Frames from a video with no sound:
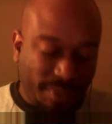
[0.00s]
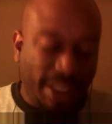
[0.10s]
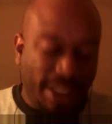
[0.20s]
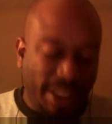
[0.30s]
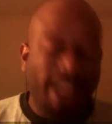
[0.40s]

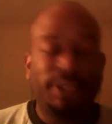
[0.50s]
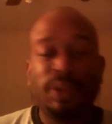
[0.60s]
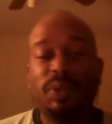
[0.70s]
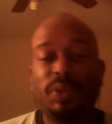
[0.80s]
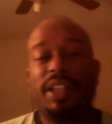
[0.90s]
And I
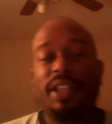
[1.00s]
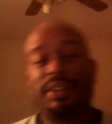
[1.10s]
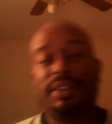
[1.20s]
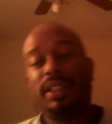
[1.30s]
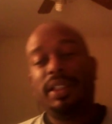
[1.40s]
chose
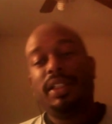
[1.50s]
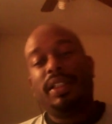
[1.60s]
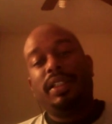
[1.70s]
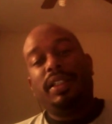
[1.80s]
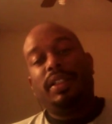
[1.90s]
Rollins.
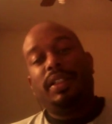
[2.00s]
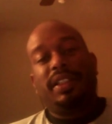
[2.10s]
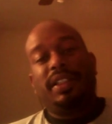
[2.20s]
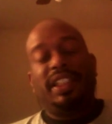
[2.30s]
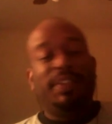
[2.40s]

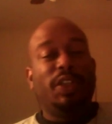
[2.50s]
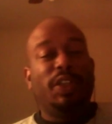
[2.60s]
Even